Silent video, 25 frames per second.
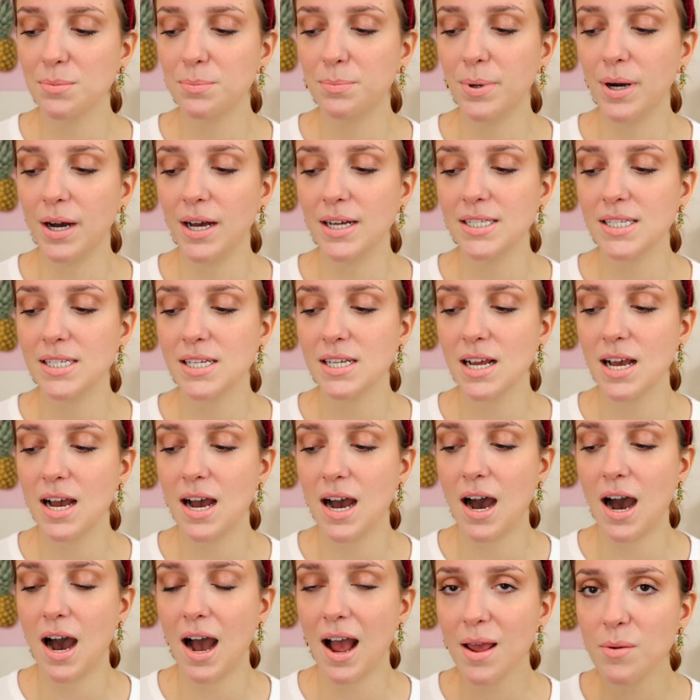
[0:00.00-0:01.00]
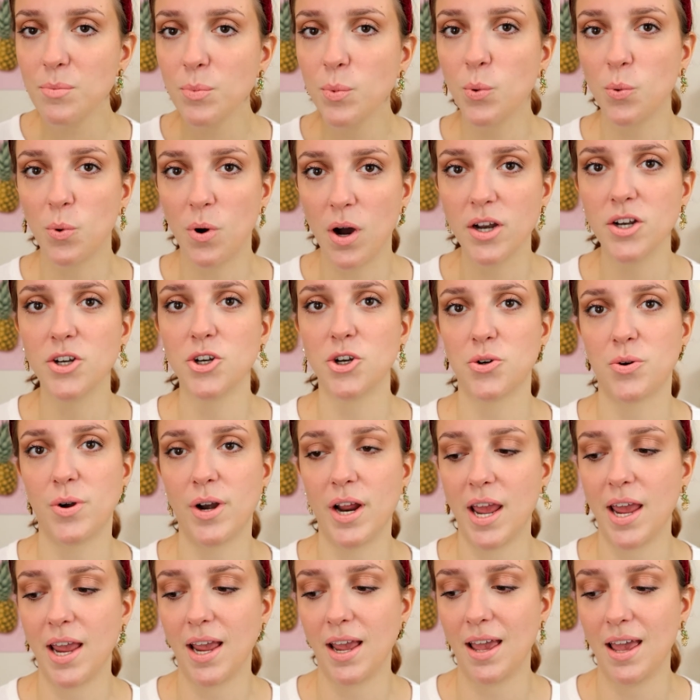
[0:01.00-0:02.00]
but I'm
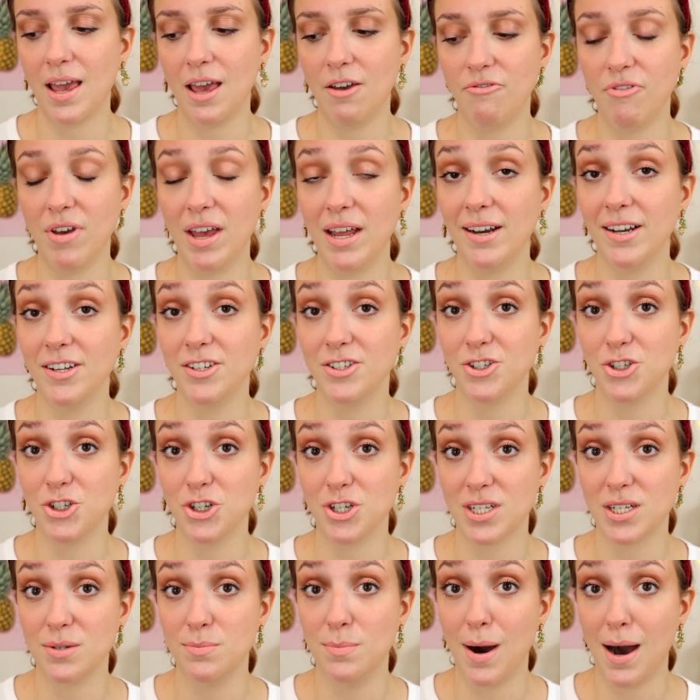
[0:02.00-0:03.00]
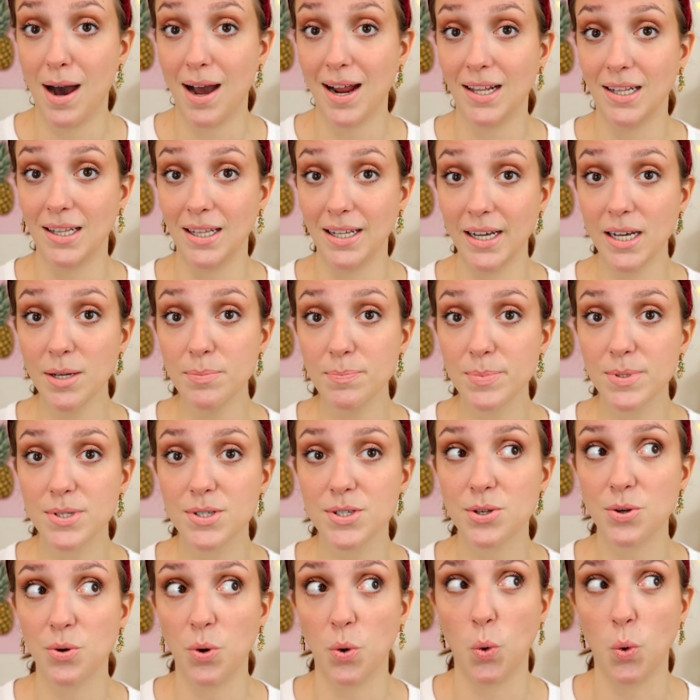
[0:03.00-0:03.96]
wondering if it is just my lips